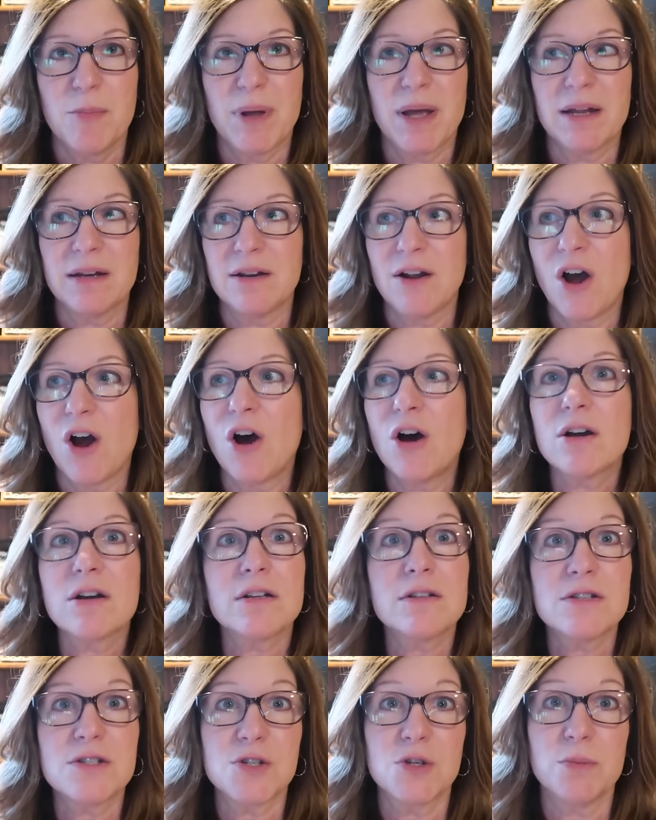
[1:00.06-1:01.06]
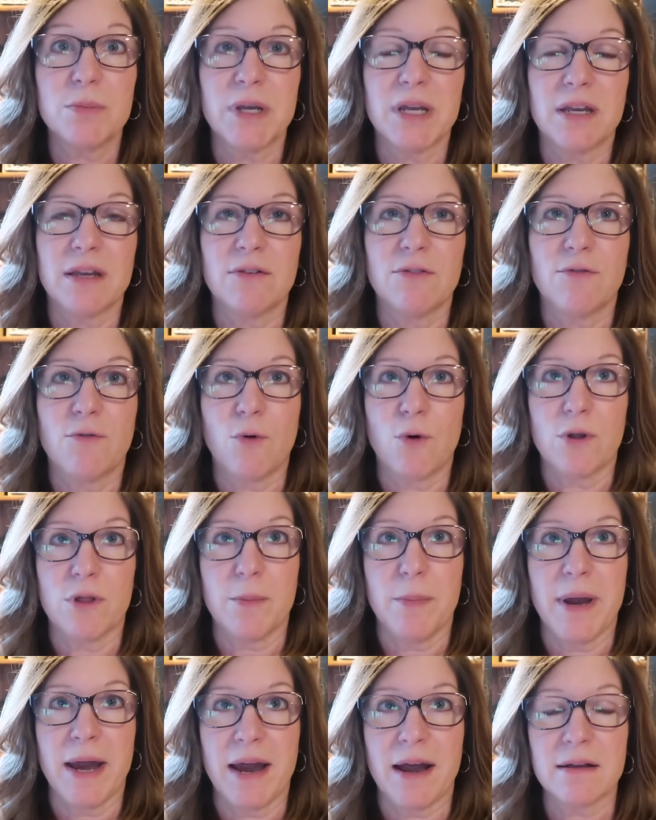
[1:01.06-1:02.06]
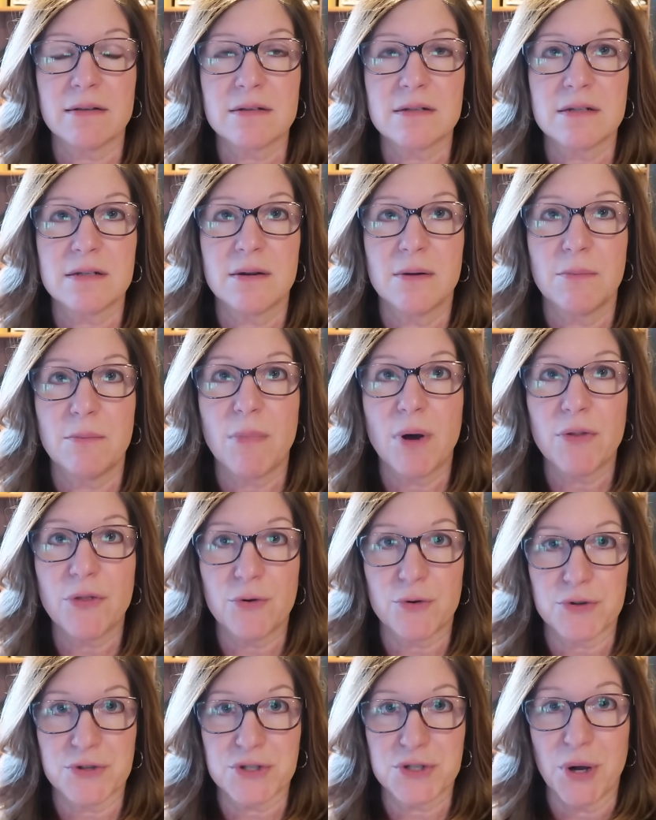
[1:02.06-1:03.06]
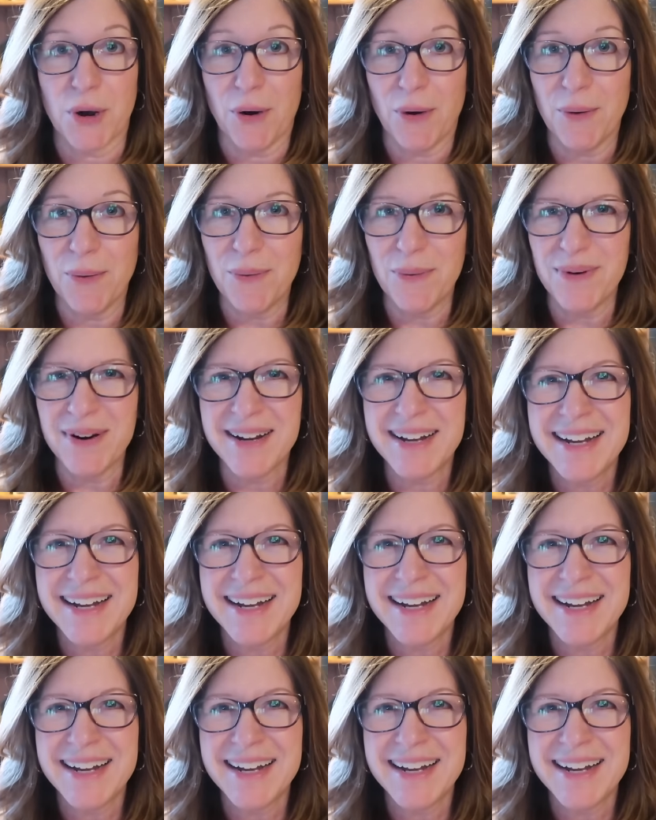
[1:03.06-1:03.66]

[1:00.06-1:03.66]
been all consuming for the past month or so.